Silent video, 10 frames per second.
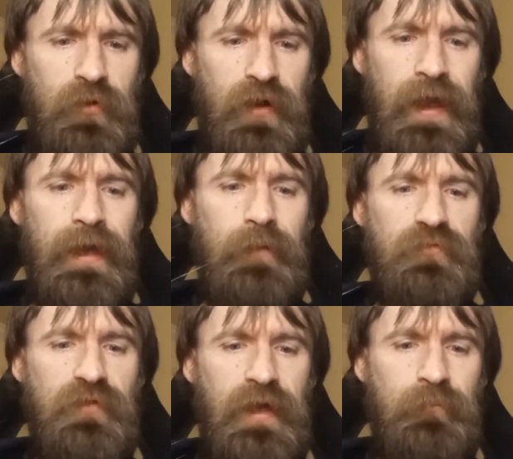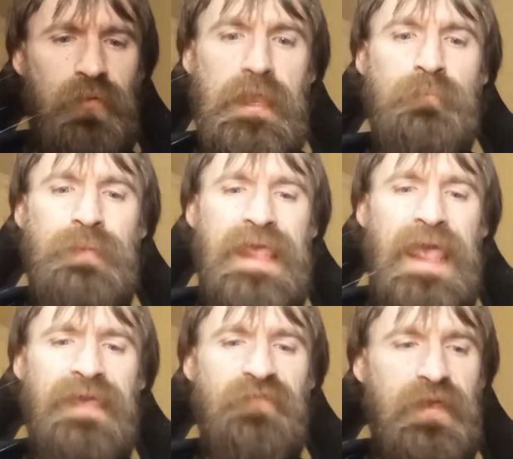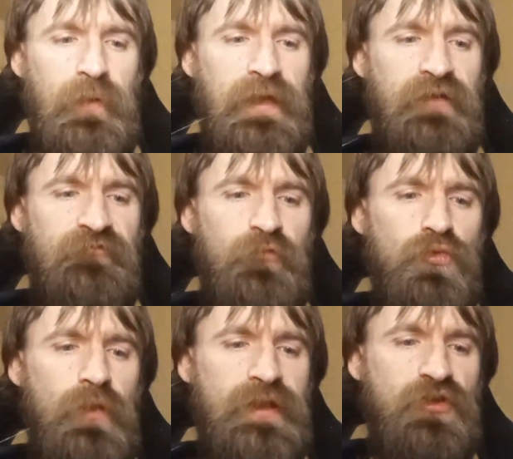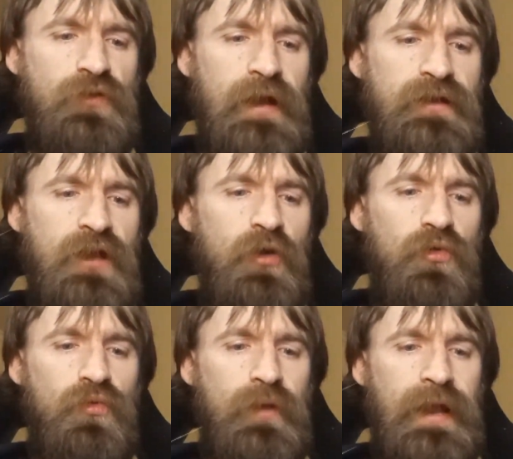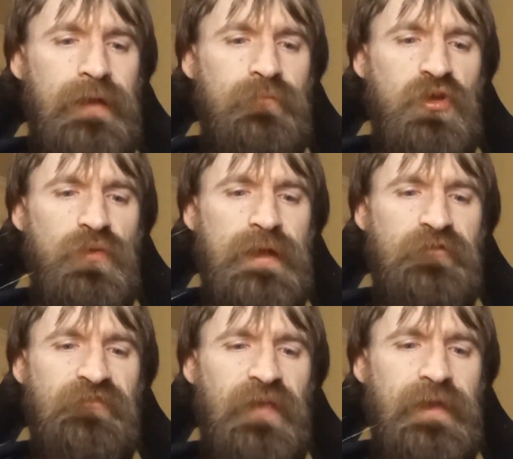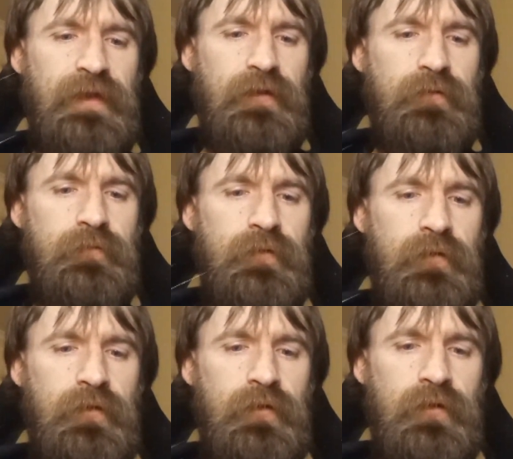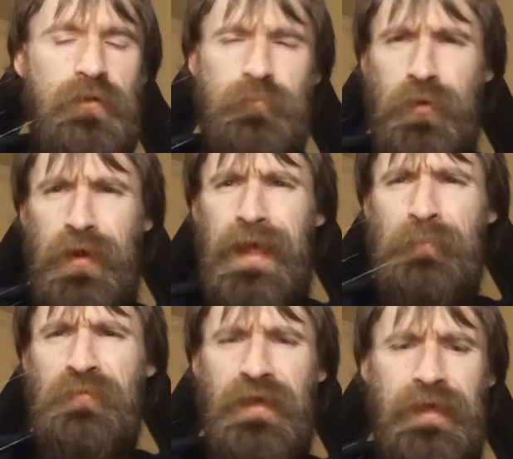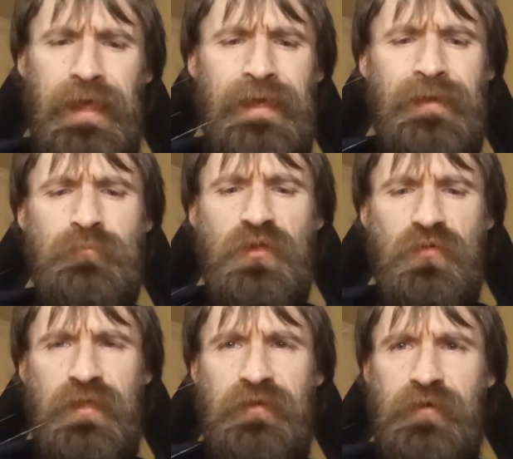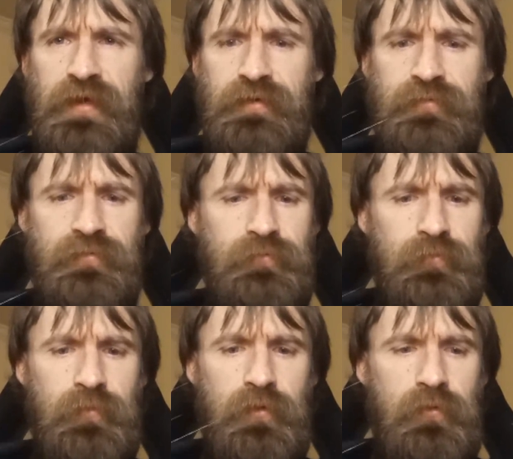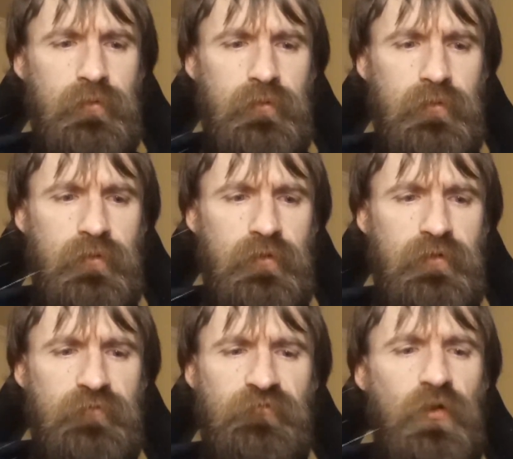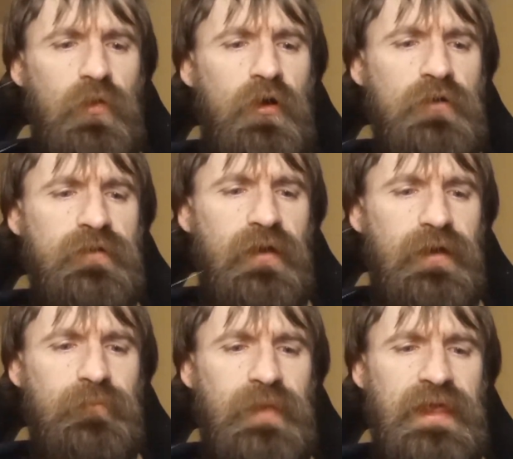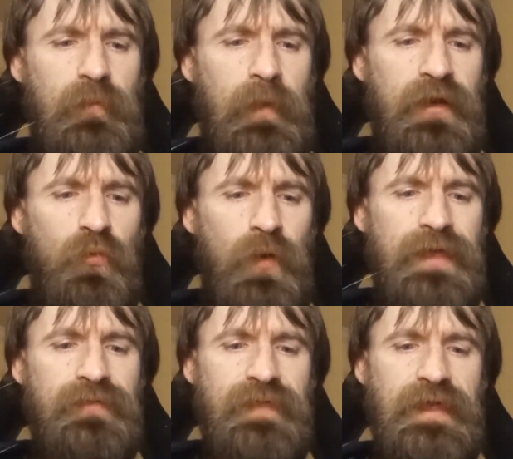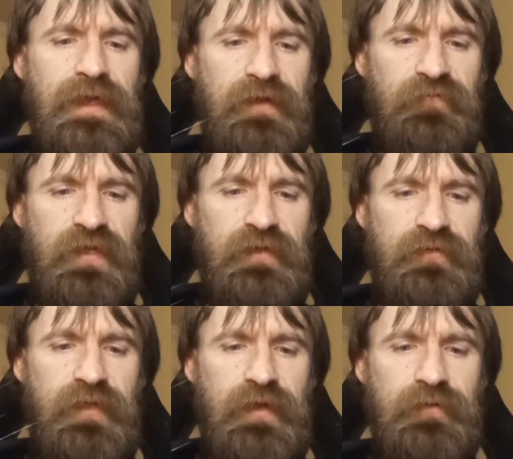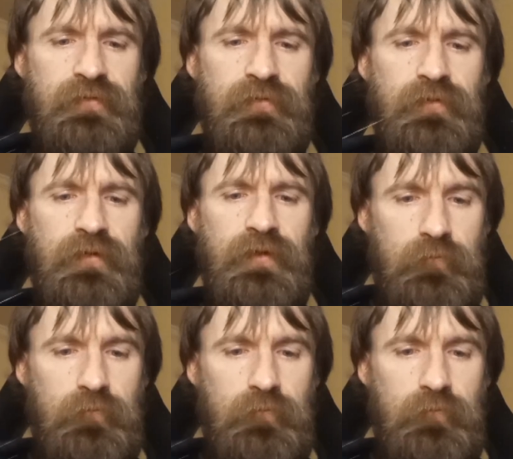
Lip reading: Perhaps I am behaving like a fool and do not know what I am doing or saying. Perhaps I am delirious. For a long time, he lay awake thinking of these things.